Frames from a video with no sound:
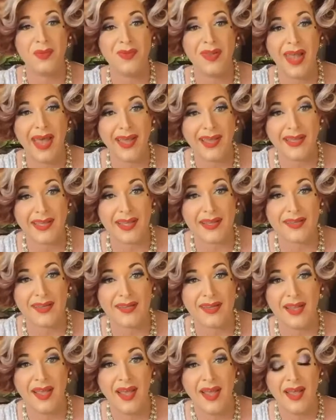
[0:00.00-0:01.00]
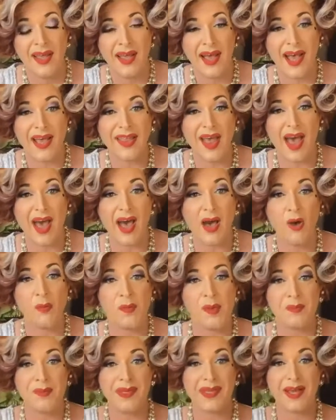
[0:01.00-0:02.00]
you like it, and I
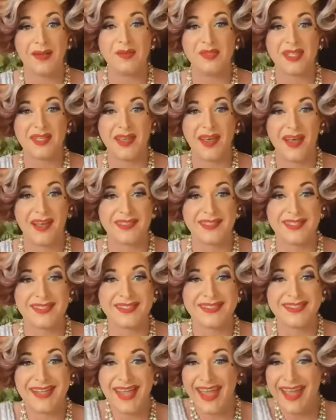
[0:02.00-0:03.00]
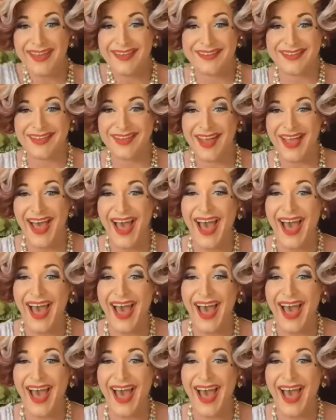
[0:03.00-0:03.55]
hope it becomes a Katya standard.